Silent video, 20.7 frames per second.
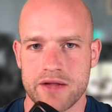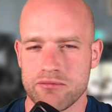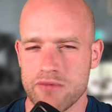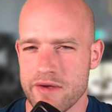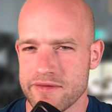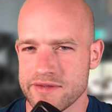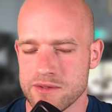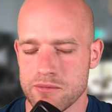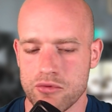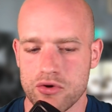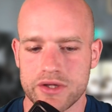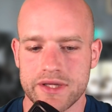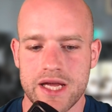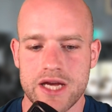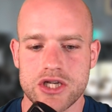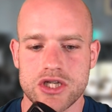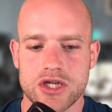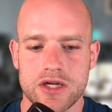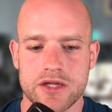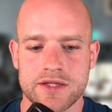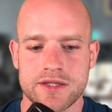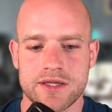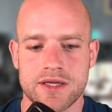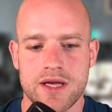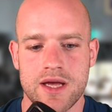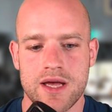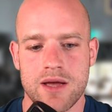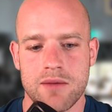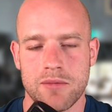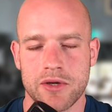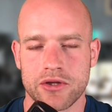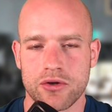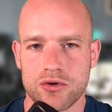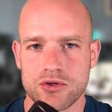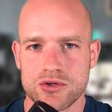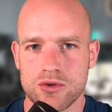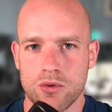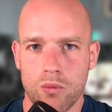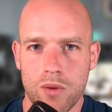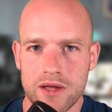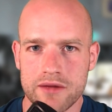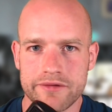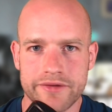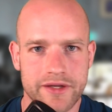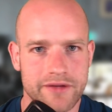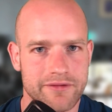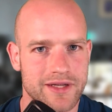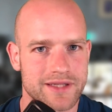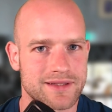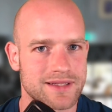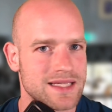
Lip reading: We have some rotations, but also one thing that